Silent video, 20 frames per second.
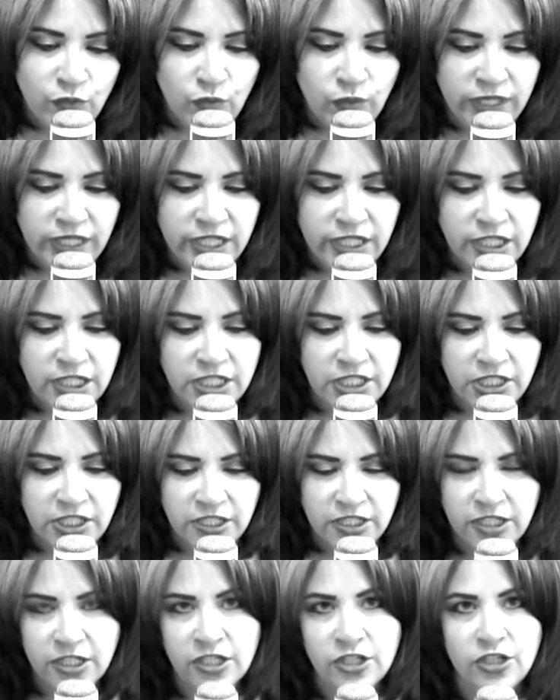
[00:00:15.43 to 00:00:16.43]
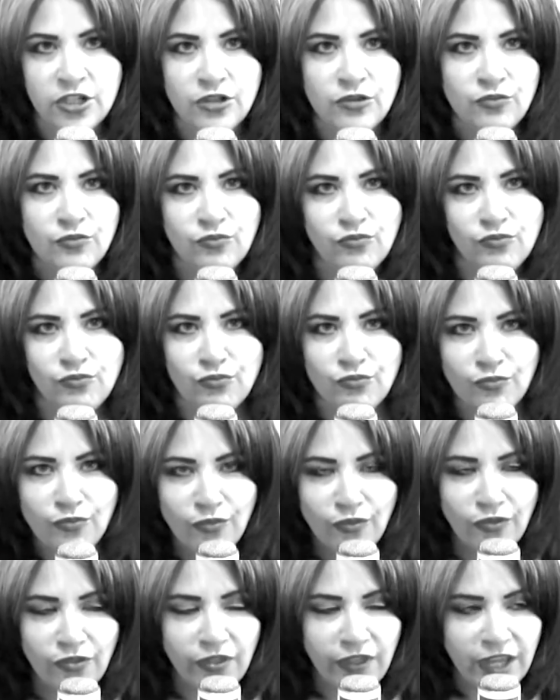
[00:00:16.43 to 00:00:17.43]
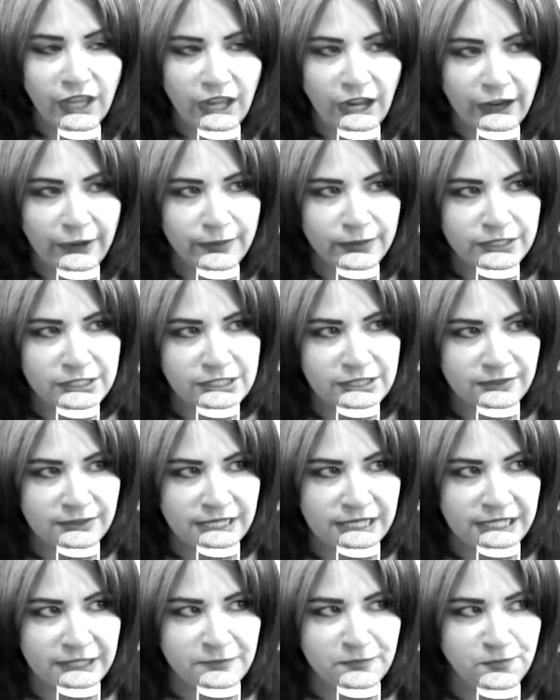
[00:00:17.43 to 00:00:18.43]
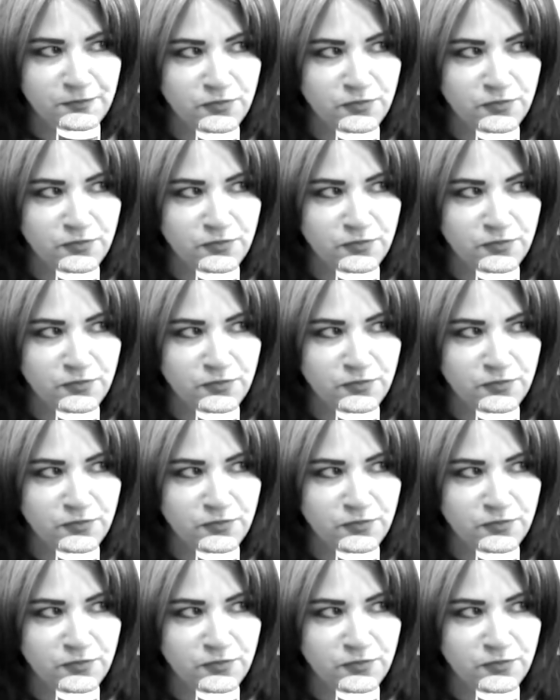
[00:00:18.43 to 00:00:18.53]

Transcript: weird thing happen to me.